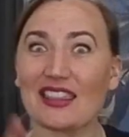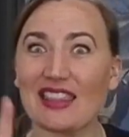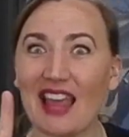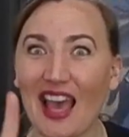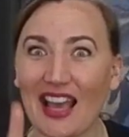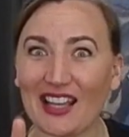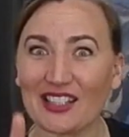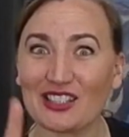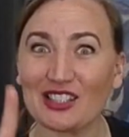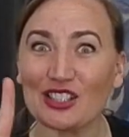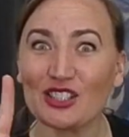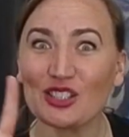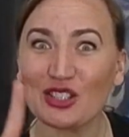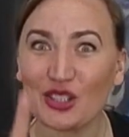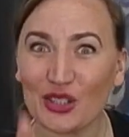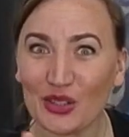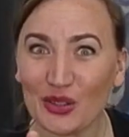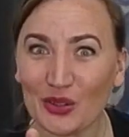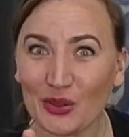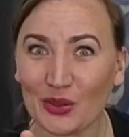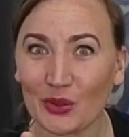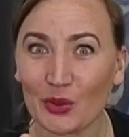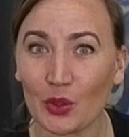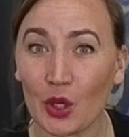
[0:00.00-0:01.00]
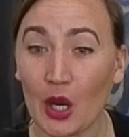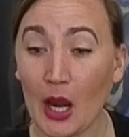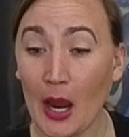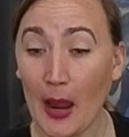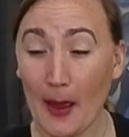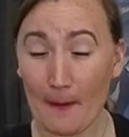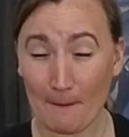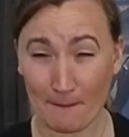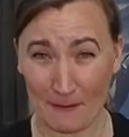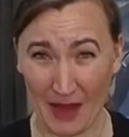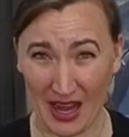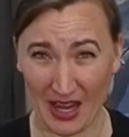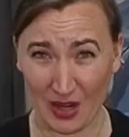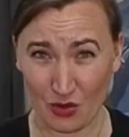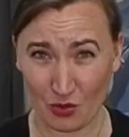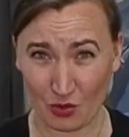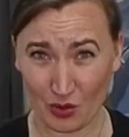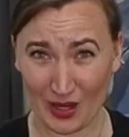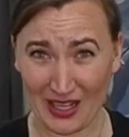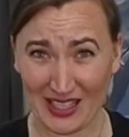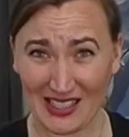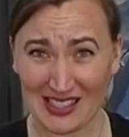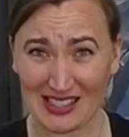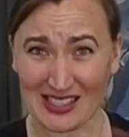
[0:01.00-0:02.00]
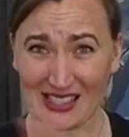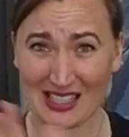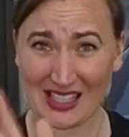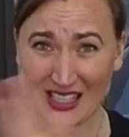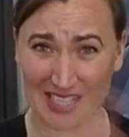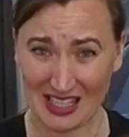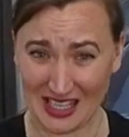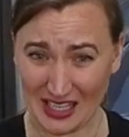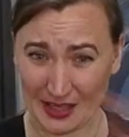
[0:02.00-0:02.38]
That's 2. My wrist